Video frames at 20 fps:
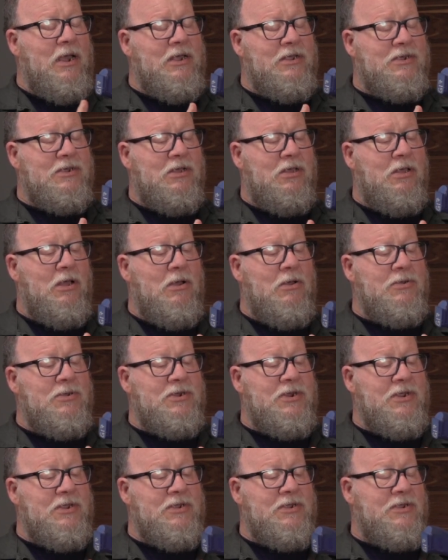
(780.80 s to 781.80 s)
as close
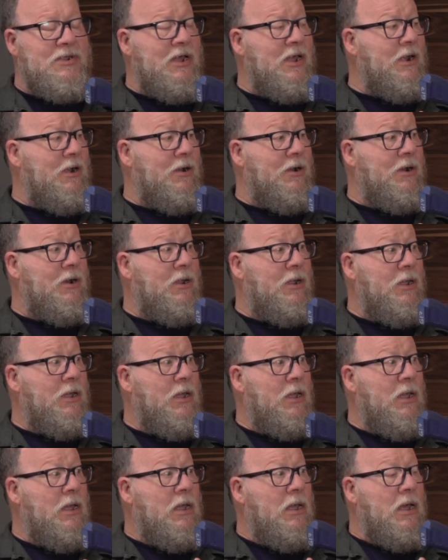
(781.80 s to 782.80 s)
to center
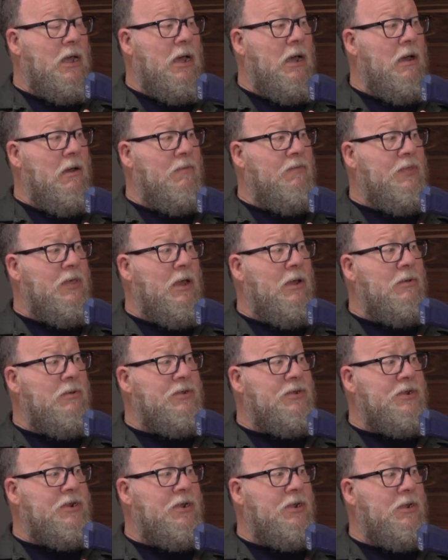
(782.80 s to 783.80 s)
of
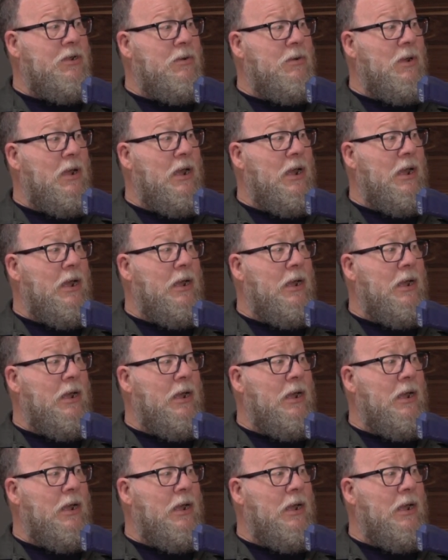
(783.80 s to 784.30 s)
those two